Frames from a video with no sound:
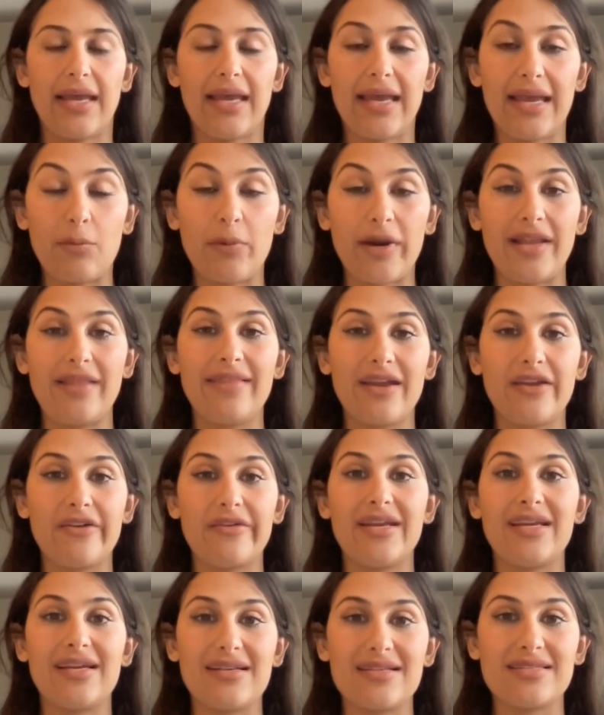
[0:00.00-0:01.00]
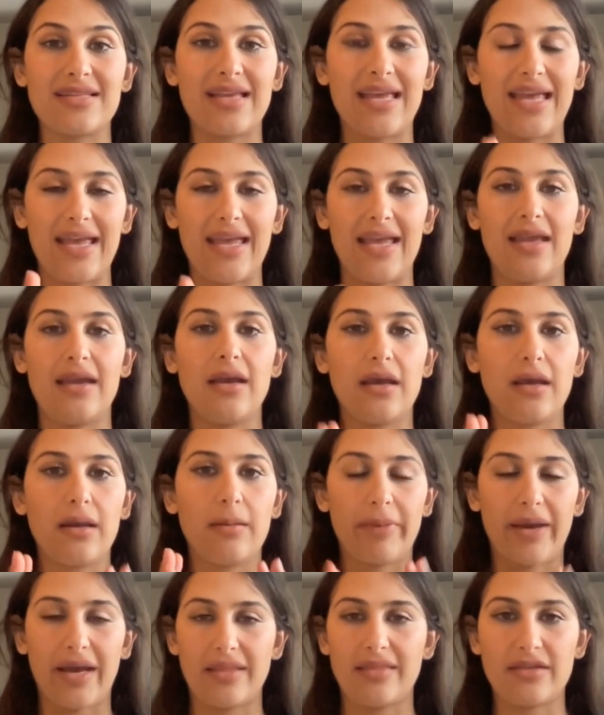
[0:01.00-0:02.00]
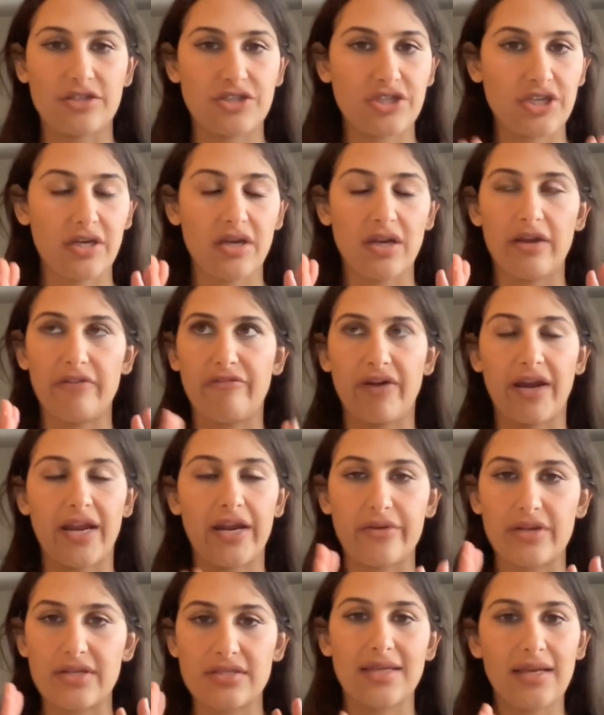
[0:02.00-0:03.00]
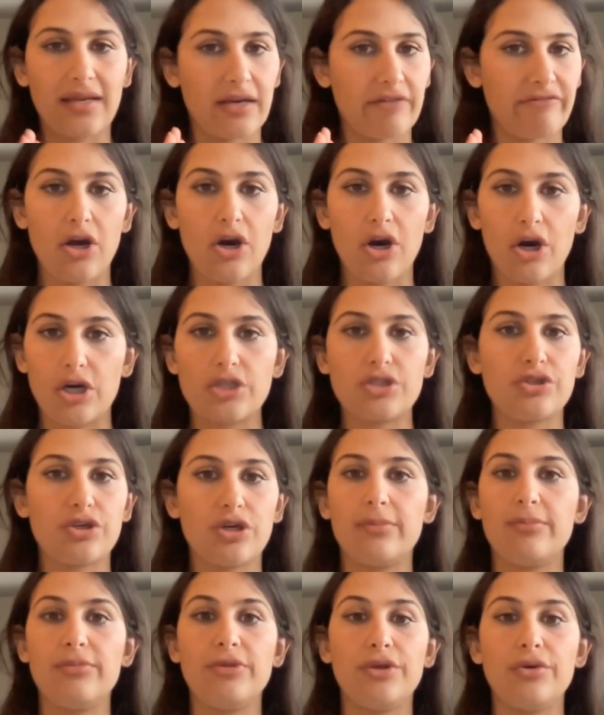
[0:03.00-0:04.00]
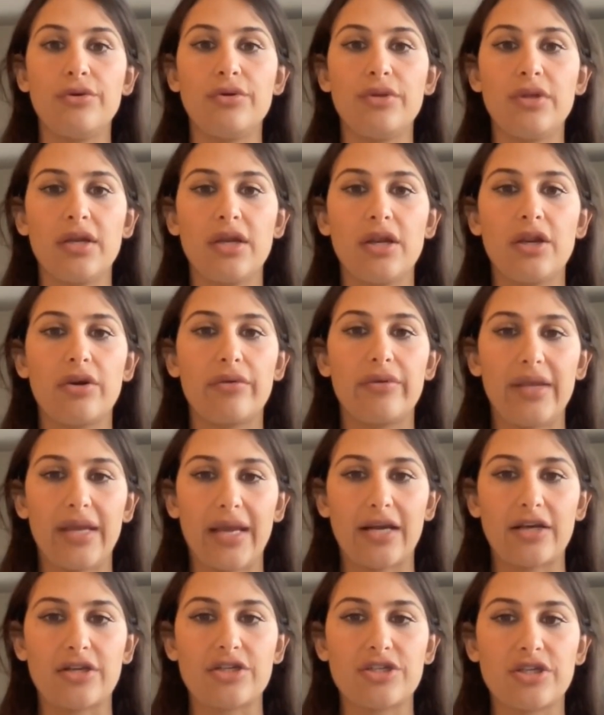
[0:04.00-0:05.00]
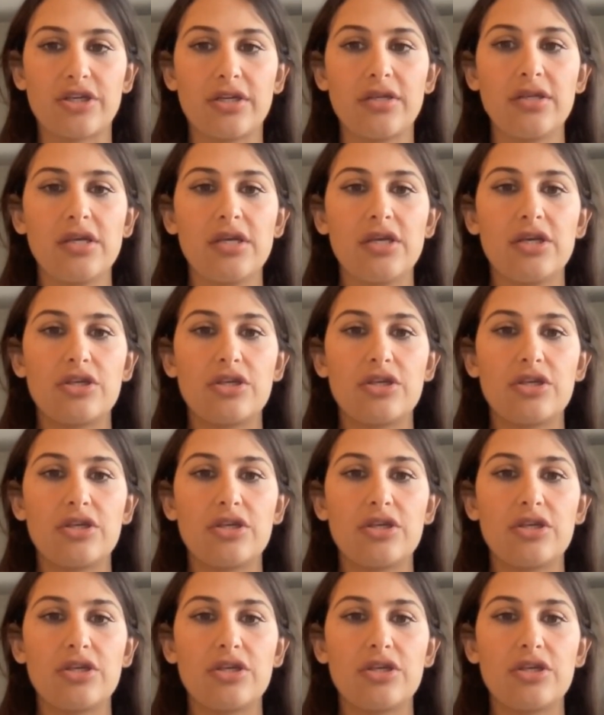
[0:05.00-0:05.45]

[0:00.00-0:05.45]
when there is a pathogen, a virus, an autoimmune reaction.